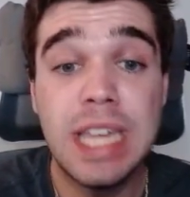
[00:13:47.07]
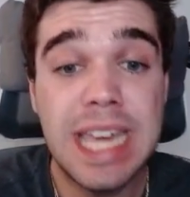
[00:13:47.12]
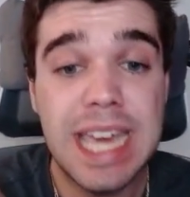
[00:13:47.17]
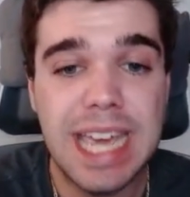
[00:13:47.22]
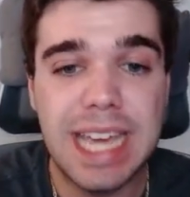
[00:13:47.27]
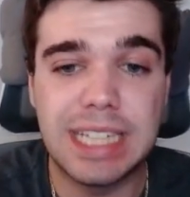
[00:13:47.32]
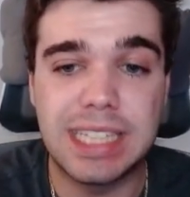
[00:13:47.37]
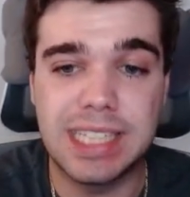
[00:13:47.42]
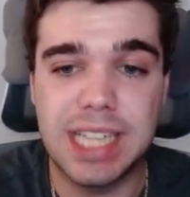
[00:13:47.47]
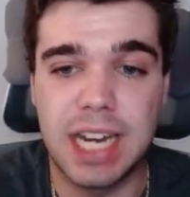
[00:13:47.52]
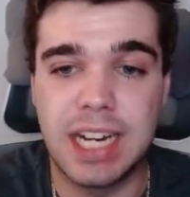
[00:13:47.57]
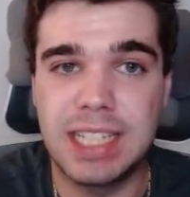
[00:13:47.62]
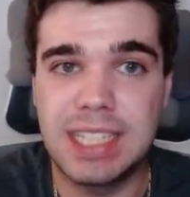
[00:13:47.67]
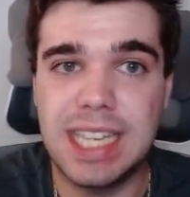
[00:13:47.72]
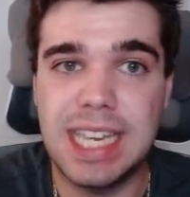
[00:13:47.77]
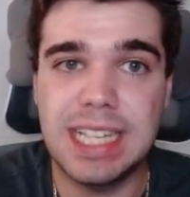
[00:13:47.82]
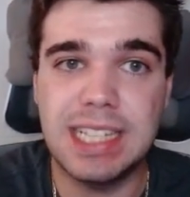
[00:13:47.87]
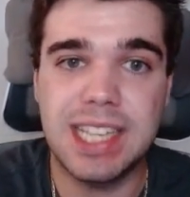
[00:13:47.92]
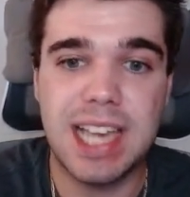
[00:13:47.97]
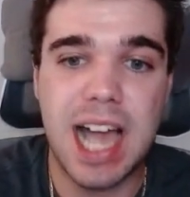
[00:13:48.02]
It's going to
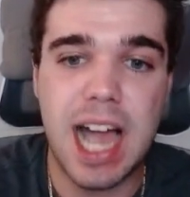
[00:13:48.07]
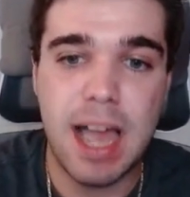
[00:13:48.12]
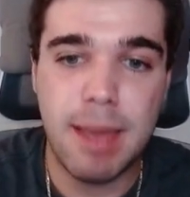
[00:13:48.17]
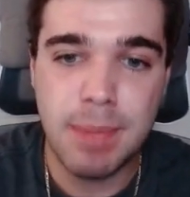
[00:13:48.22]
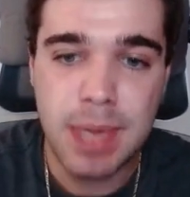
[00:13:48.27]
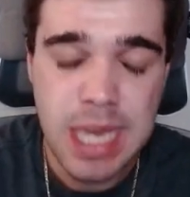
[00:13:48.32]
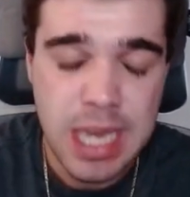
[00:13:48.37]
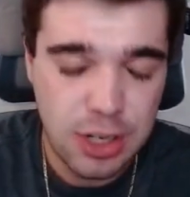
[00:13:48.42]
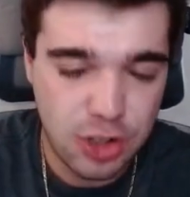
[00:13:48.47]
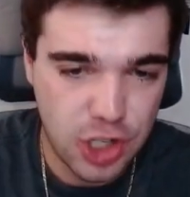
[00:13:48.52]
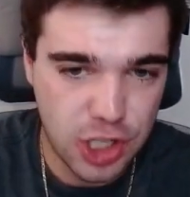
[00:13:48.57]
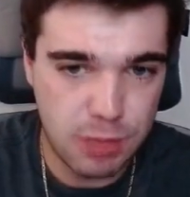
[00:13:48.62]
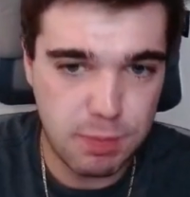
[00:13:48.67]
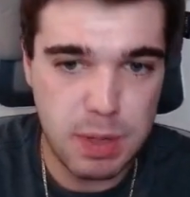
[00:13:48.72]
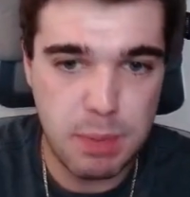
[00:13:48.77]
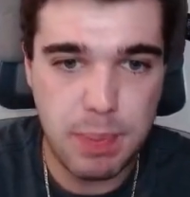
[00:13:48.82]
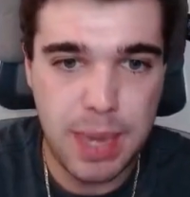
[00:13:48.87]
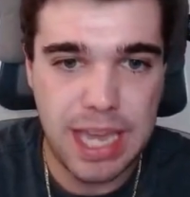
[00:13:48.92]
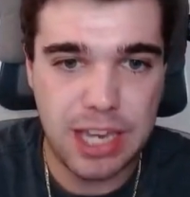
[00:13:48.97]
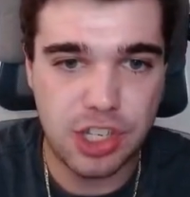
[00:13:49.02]
take time. Just be
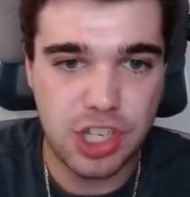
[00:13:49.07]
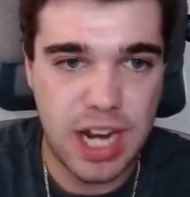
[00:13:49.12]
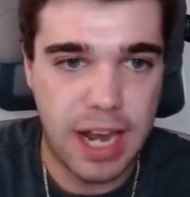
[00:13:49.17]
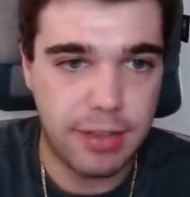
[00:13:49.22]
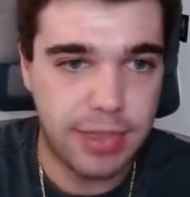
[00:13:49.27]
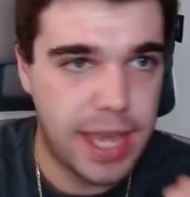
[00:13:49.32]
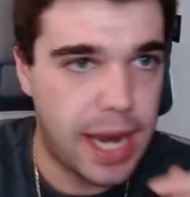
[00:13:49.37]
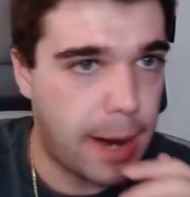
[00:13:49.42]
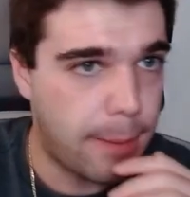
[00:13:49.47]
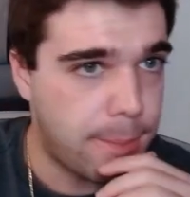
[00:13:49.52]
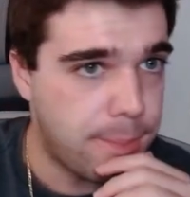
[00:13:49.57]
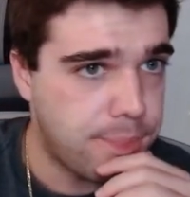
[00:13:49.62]
patient out there.